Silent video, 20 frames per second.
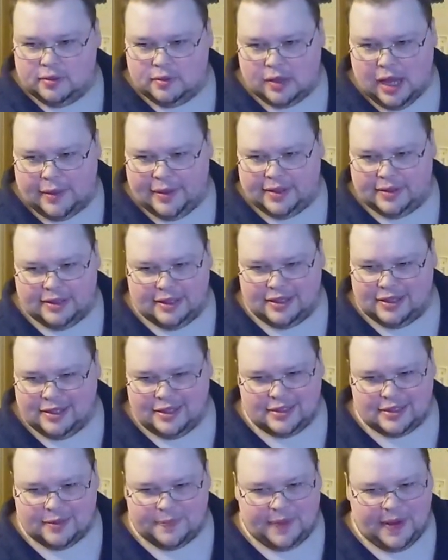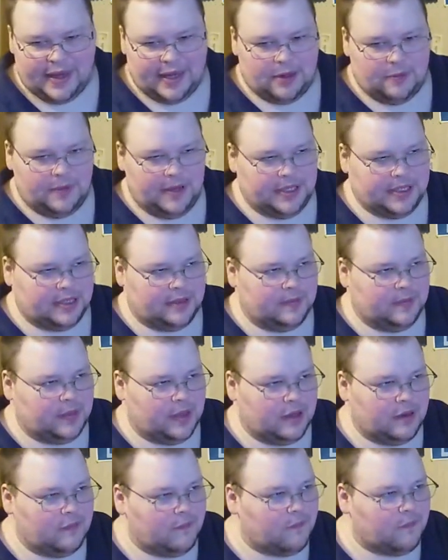I mean, it's a petty reason,
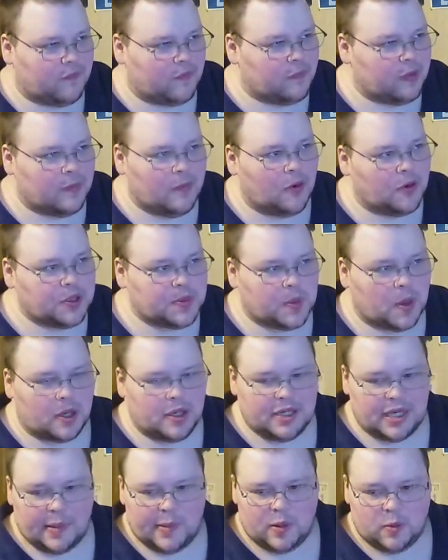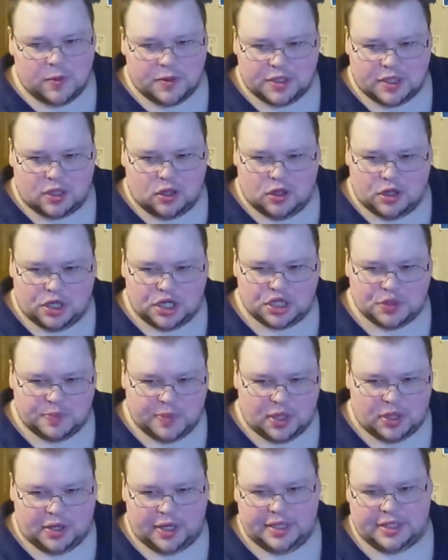but for the most part, Debian was a good
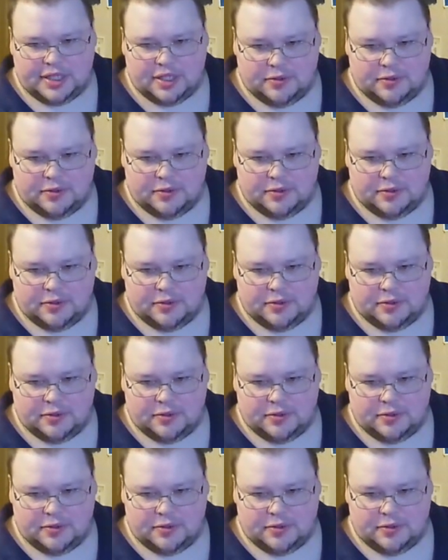experience.